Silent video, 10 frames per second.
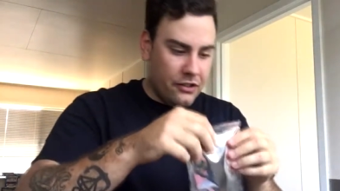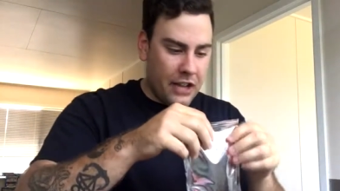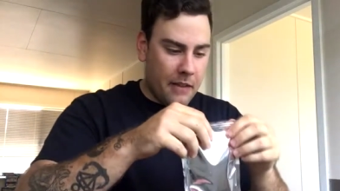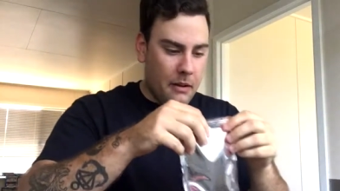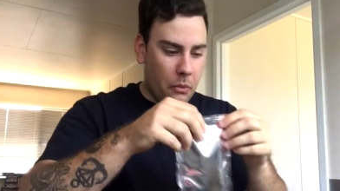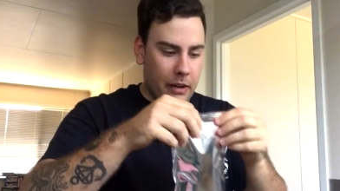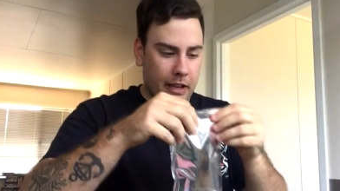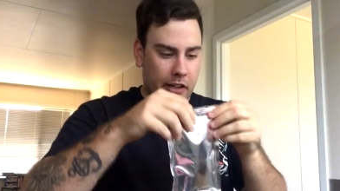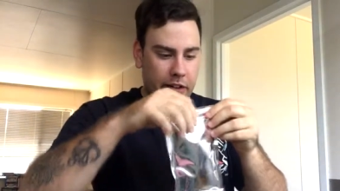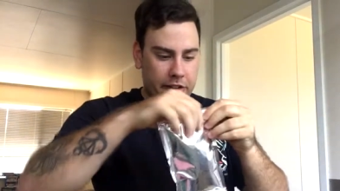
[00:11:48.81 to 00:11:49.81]
and gentlemen, we are
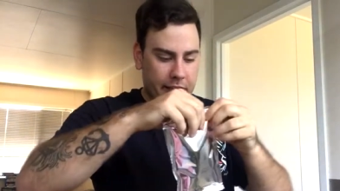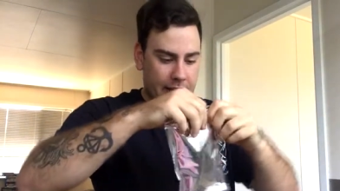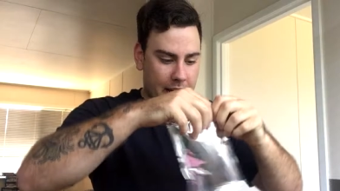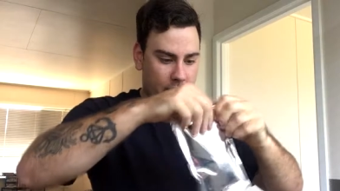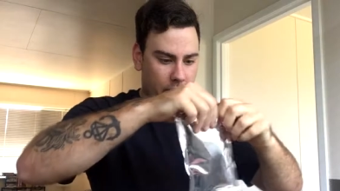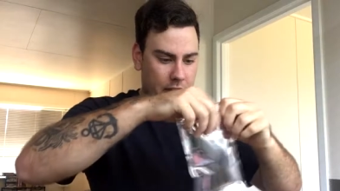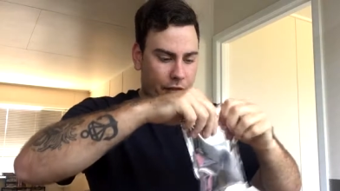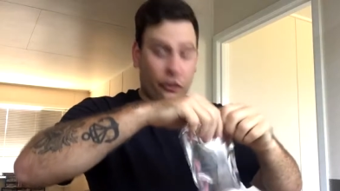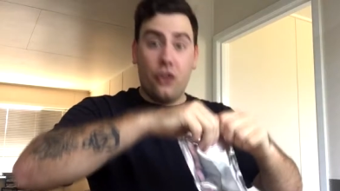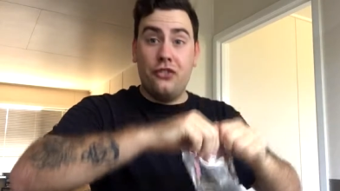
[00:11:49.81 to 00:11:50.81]
going to get this
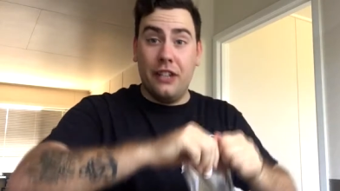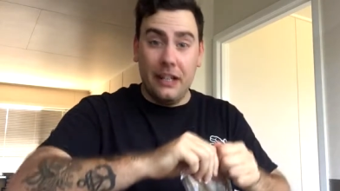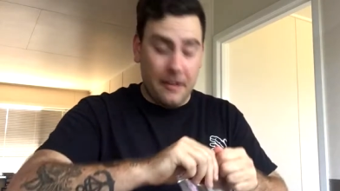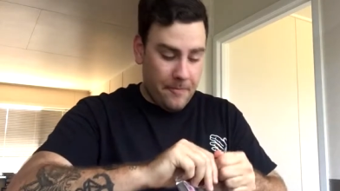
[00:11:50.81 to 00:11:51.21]
frosting.